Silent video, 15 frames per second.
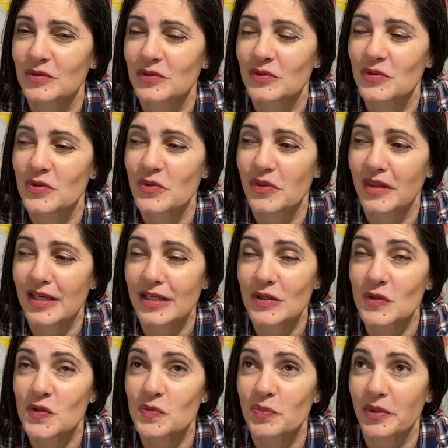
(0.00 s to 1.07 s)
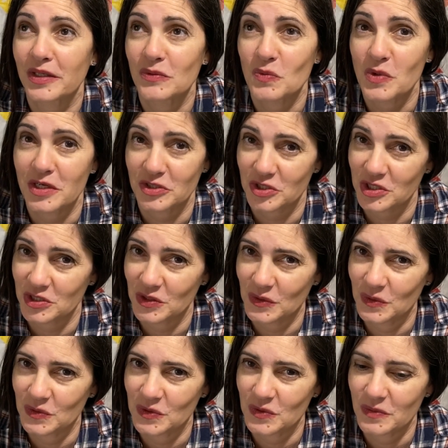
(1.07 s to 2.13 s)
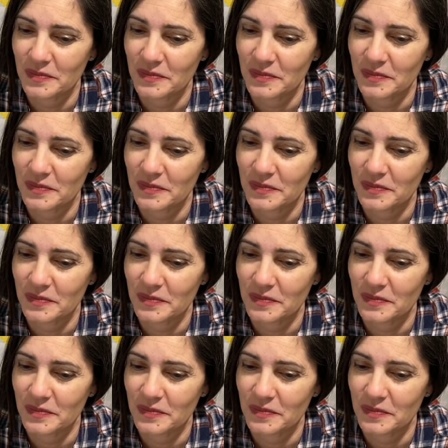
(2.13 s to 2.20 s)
do you think you spend watching YouTube?